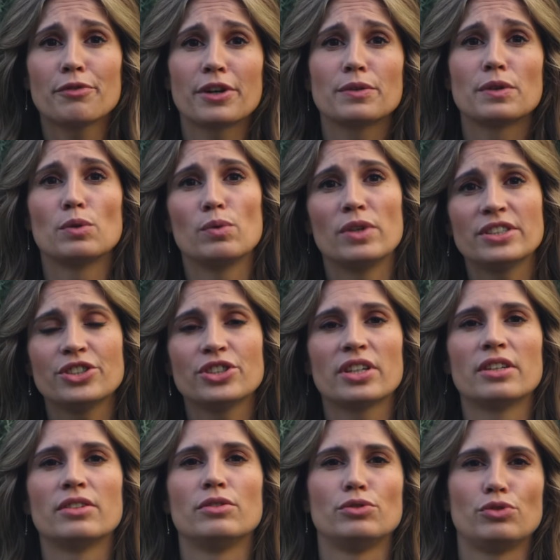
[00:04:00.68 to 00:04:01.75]
very rich
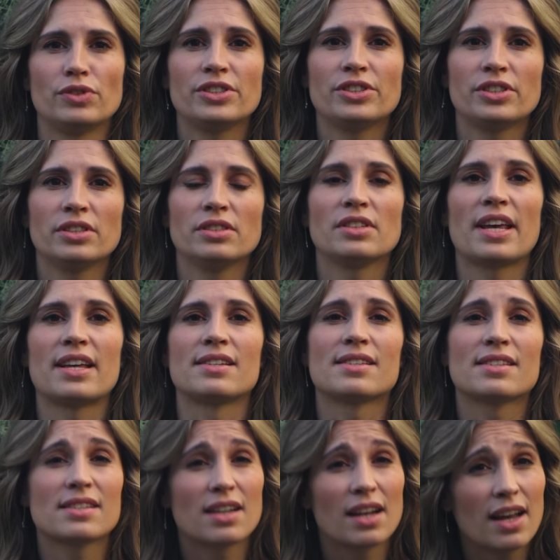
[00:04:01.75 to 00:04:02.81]
in nutrition and
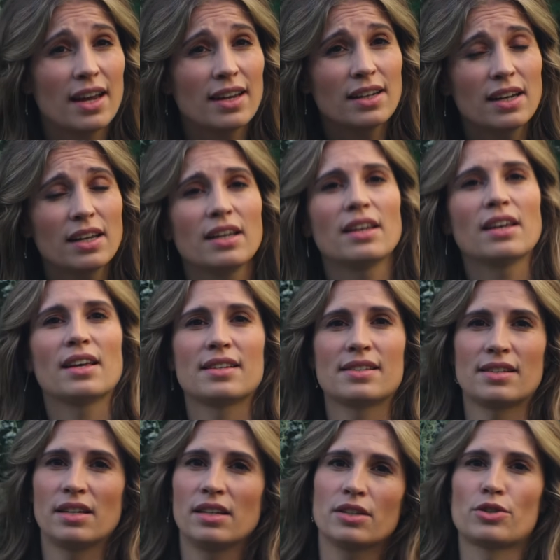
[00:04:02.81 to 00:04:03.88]
slightly
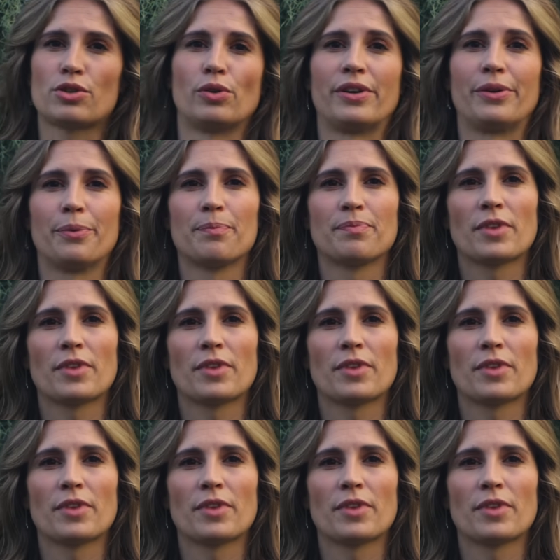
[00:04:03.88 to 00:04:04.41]
acidic soil.